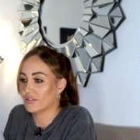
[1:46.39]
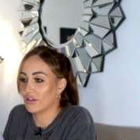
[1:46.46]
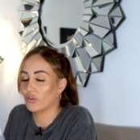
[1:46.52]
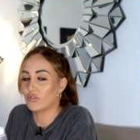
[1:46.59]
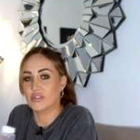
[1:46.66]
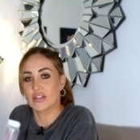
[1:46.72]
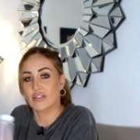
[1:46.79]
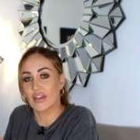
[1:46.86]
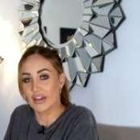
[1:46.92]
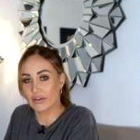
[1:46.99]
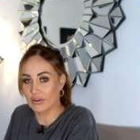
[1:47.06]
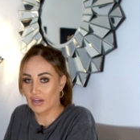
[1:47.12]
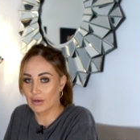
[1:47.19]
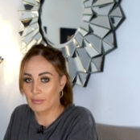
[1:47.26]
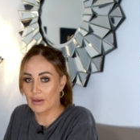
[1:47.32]
that obviously they
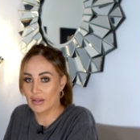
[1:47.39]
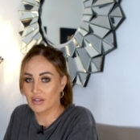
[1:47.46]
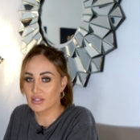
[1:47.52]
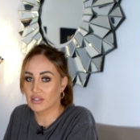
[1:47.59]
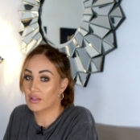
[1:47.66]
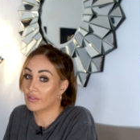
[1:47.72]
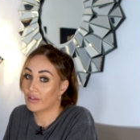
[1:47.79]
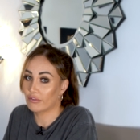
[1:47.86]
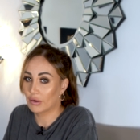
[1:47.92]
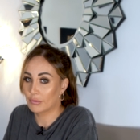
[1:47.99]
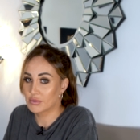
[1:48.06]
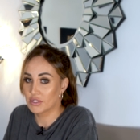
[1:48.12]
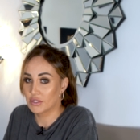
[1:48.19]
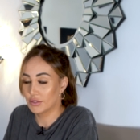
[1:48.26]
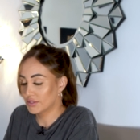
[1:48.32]
recommend that they're
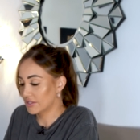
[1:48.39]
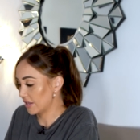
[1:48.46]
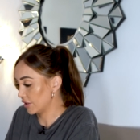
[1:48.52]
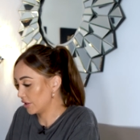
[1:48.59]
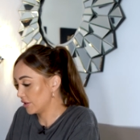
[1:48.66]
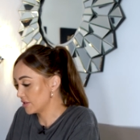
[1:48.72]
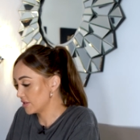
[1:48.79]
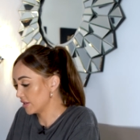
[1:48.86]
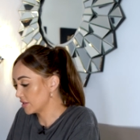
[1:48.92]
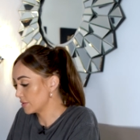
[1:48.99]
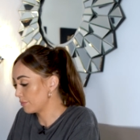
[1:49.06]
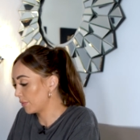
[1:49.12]
up to 10 uses,